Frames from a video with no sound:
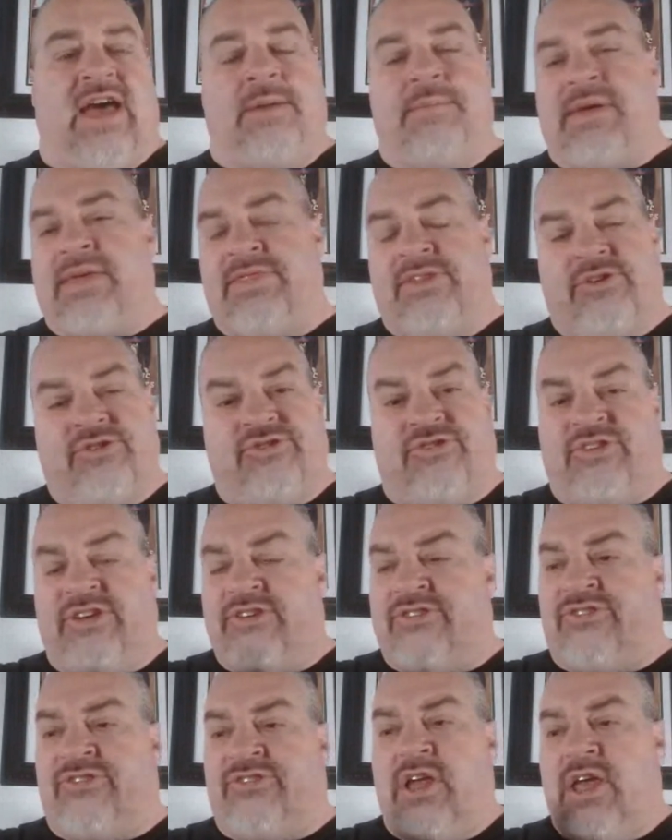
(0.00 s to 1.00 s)
I mean, there's
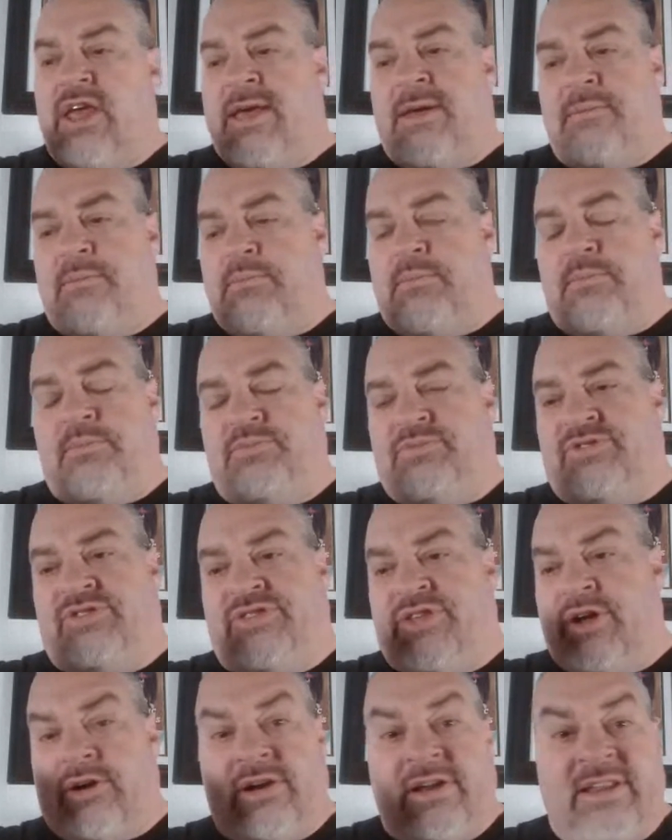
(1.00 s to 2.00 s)
just
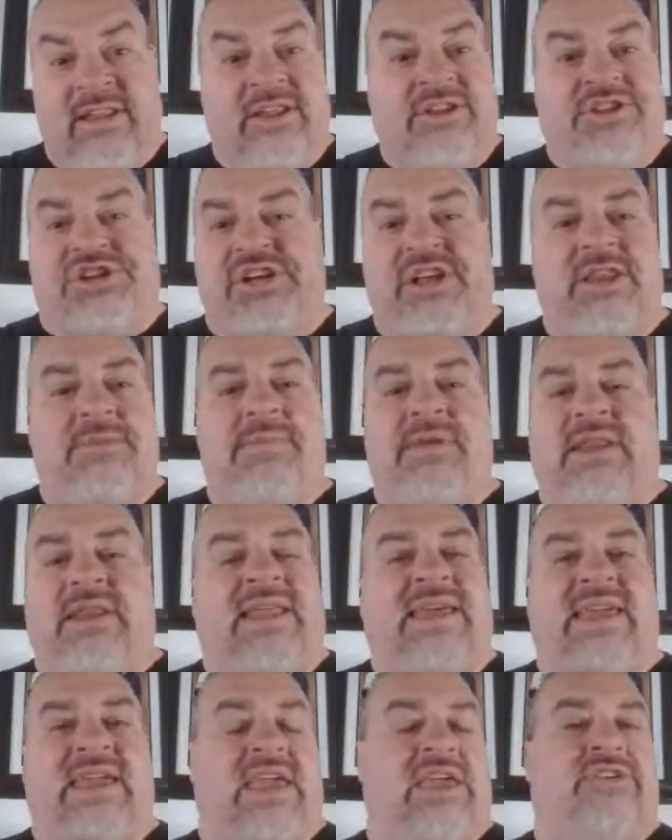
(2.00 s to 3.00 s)
there
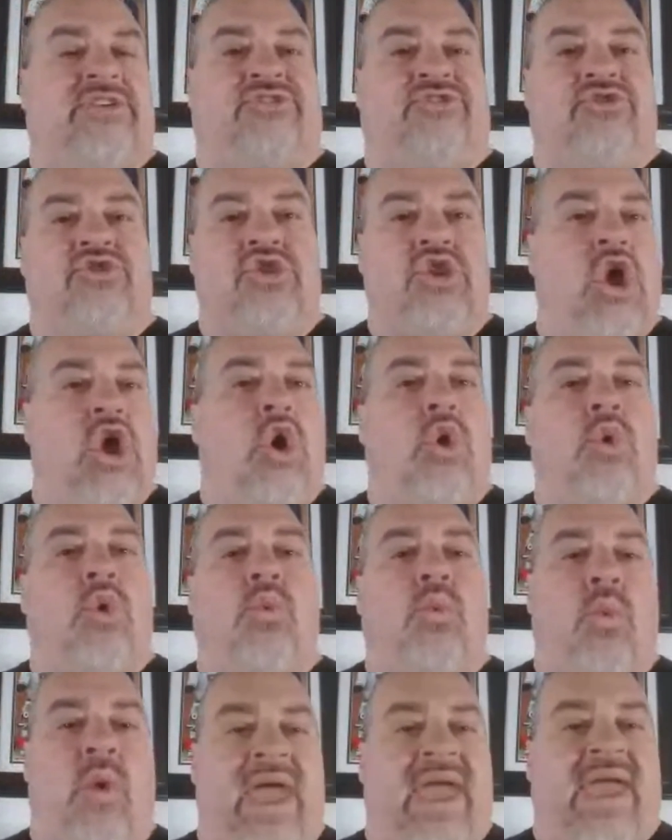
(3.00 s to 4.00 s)
legitimately is no
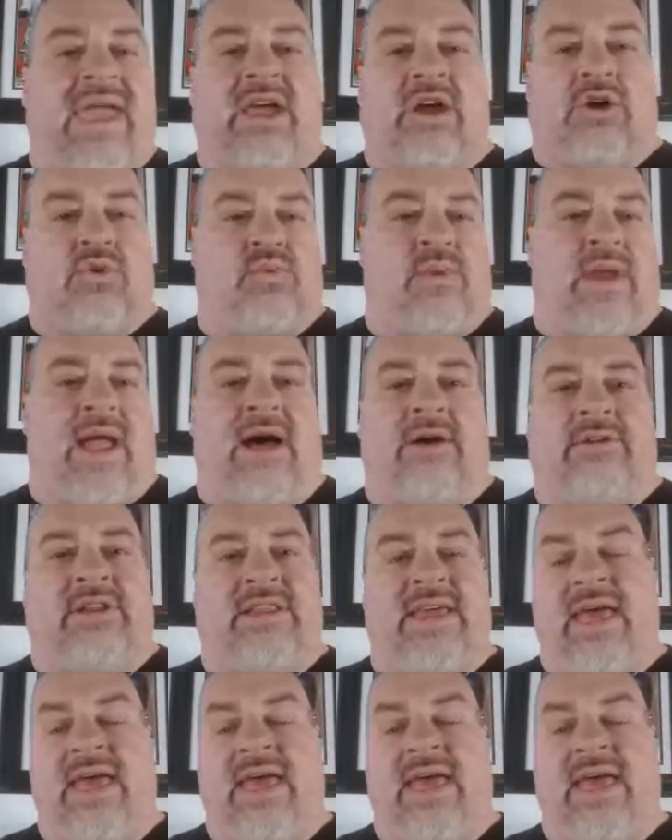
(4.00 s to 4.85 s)
way around it.